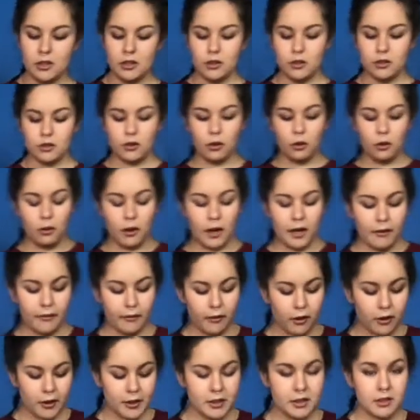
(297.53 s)
So I've
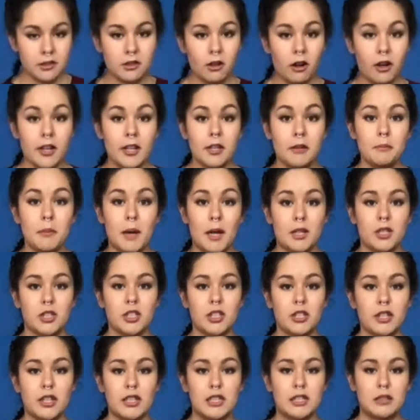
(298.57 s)
already started
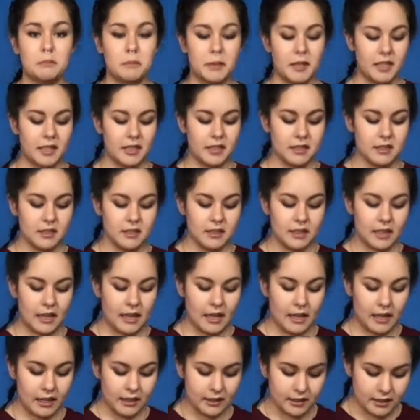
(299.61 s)
mashing these beans,
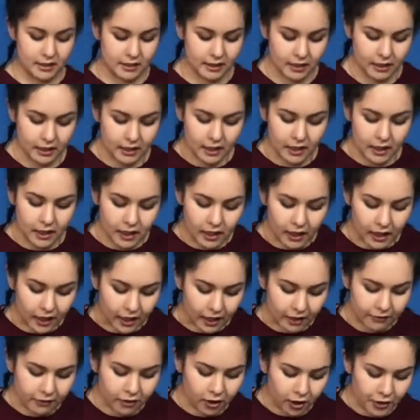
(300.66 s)
and
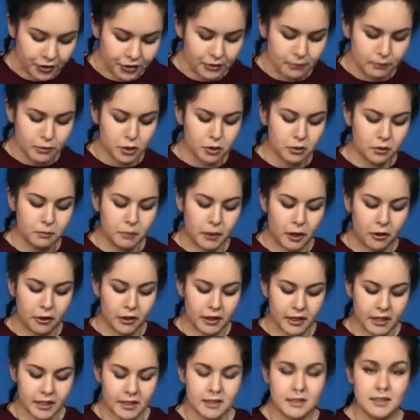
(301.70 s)
I've got them to about a
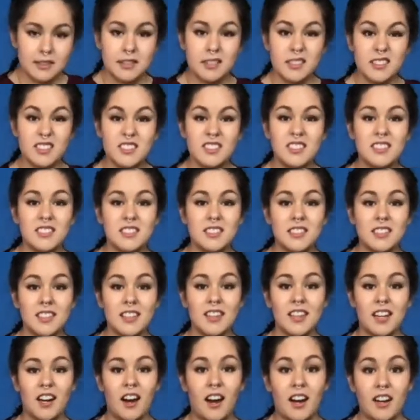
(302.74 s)
consistency
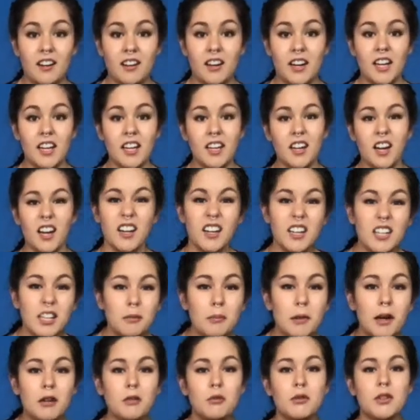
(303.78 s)
that I like. like
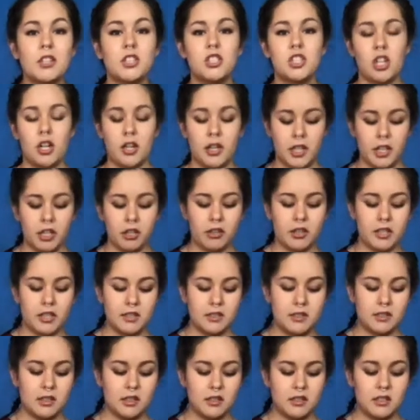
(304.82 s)
mine with a chunkier
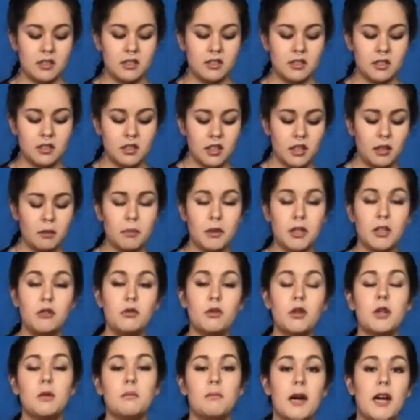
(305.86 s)
consistency, but you
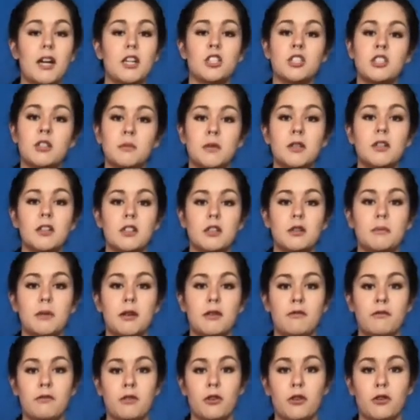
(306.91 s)
can mash them a little bit
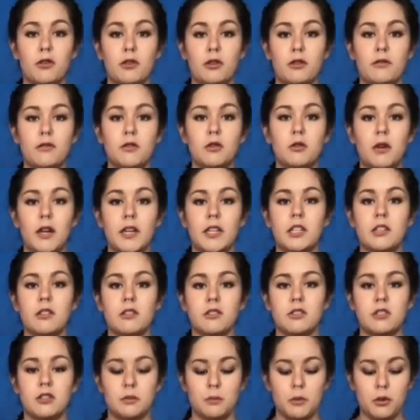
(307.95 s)
further if you like
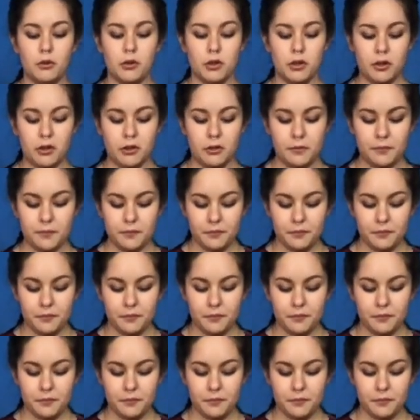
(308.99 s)
yours smoother.